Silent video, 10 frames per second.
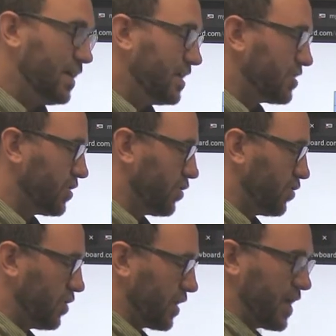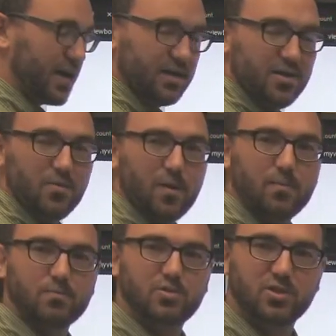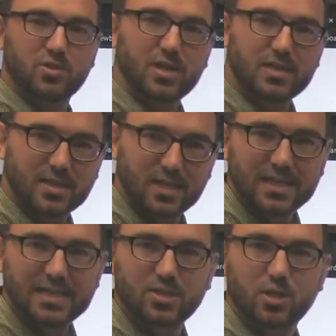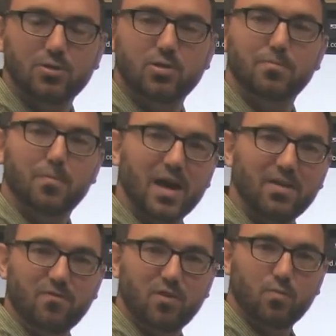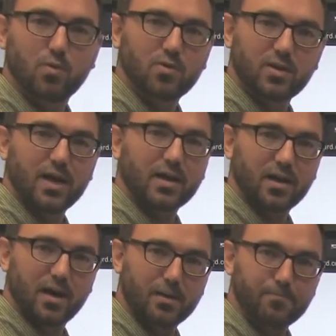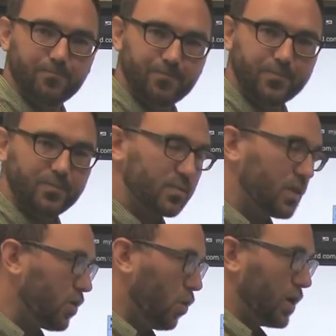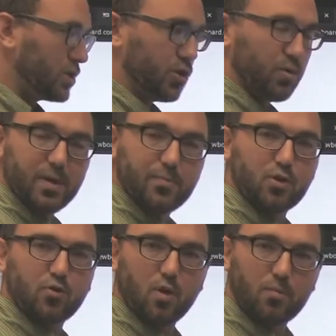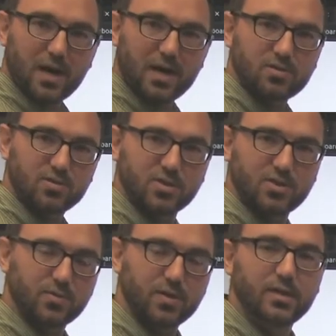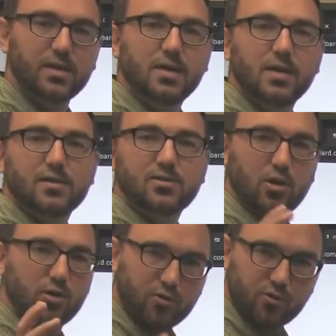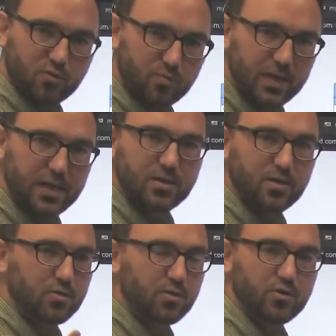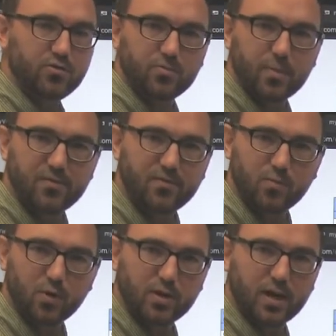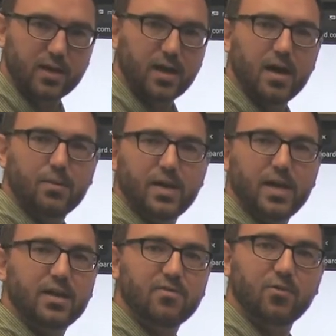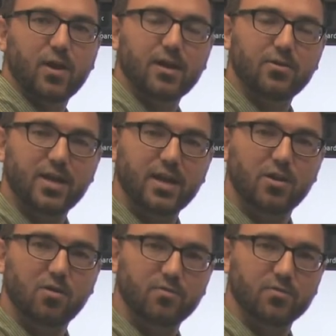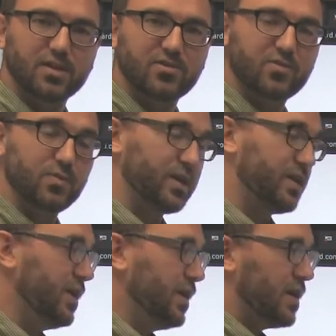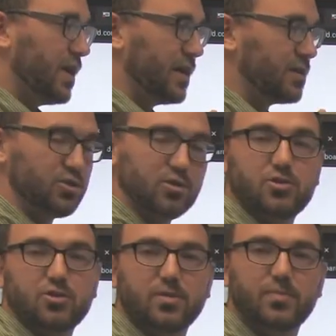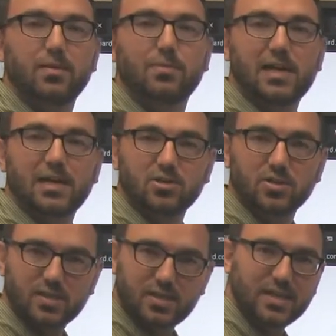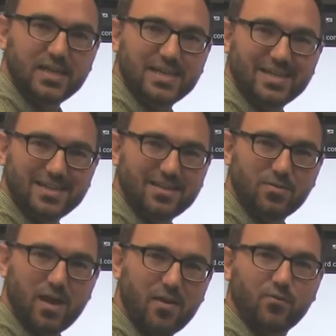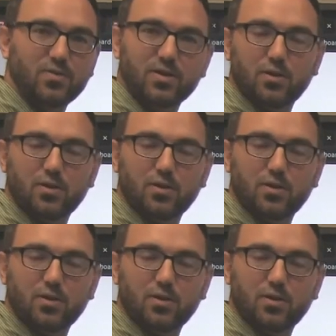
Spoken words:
So again, what I'm suggesting is go to myviewboard.com. Once you open up the Chrome box on the screen, start your Google Meet, go to myviewboard.com, and if you're annotating over that screen, students are going to be able to actually see everything